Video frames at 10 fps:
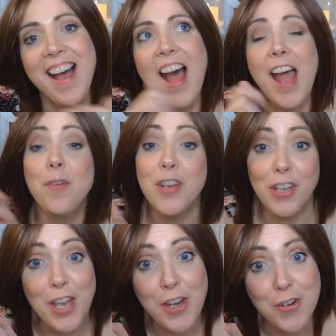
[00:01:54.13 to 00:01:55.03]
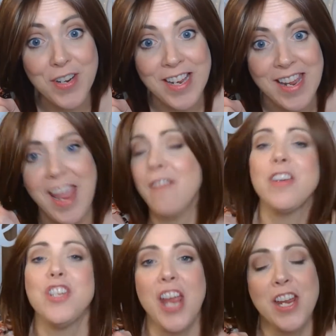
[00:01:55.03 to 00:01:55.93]
I would literally
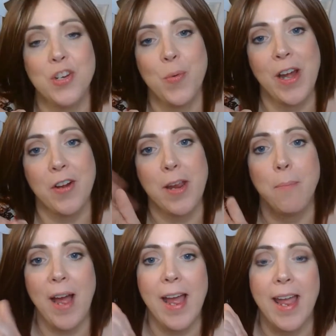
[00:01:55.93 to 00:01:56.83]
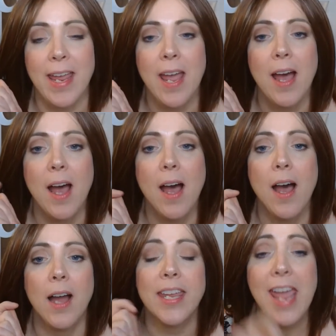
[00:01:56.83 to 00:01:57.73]
every January buy
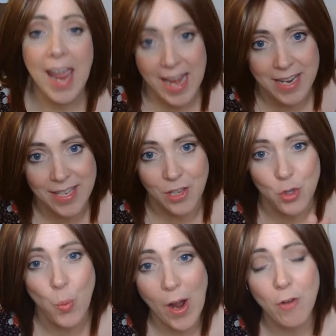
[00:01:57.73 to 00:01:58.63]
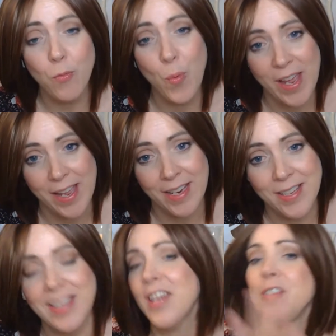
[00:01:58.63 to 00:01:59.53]
a case, 12
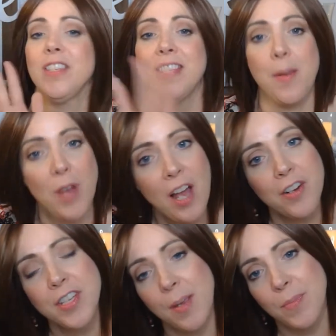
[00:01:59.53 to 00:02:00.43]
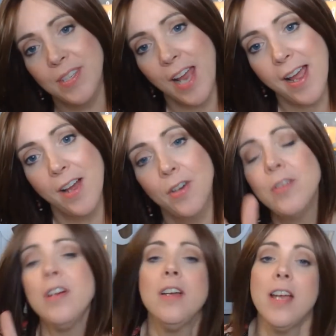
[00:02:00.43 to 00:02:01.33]
wigs. It was the same color, same
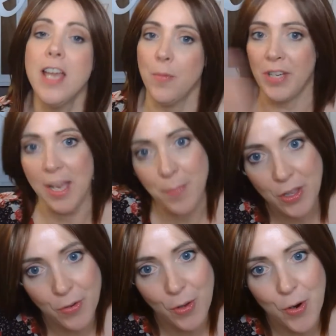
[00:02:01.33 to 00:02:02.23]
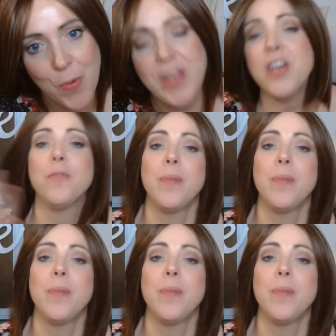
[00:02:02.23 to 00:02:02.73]
style. It would get me through the whole year